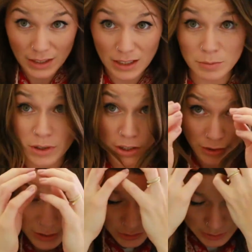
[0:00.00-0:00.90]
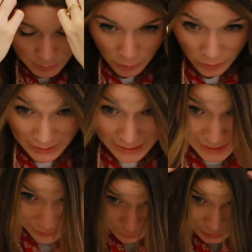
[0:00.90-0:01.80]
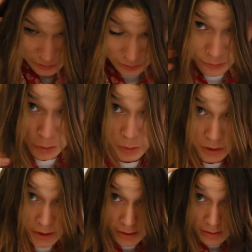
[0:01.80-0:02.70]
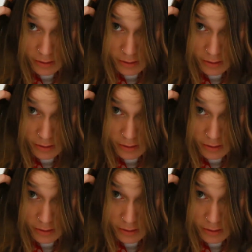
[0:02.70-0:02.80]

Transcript: And I'm literally just pulling everything forward.